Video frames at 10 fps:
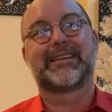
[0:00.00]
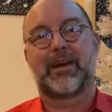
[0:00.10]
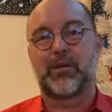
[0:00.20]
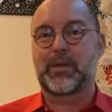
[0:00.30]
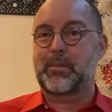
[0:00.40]

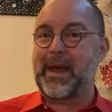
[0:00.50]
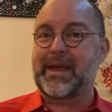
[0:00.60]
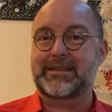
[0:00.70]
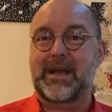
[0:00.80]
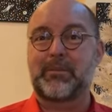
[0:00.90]
Over the
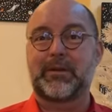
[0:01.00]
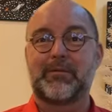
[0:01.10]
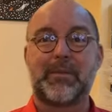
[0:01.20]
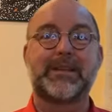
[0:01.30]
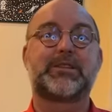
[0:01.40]
past couple of
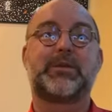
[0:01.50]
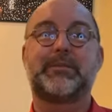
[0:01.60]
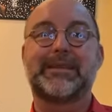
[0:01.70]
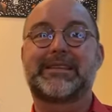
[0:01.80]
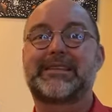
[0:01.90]
months, we've
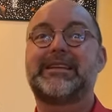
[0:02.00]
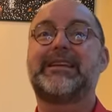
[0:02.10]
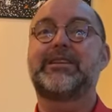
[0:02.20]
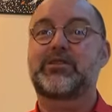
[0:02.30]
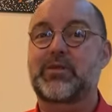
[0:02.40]
been
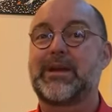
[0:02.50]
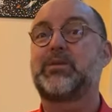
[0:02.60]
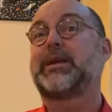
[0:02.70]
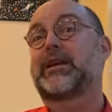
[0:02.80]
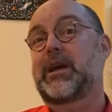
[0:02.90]
seeing a trend
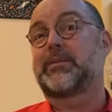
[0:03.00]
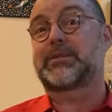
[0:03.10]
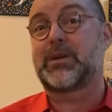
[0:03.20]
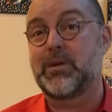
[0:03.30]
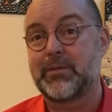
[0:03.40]
when it comes
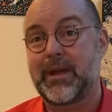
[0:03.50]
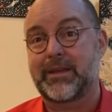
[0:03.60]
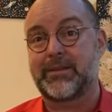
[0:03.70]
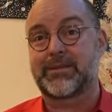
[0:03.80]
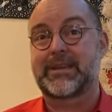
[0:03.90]
to home
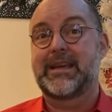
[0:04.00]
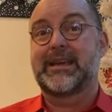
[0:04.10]
values.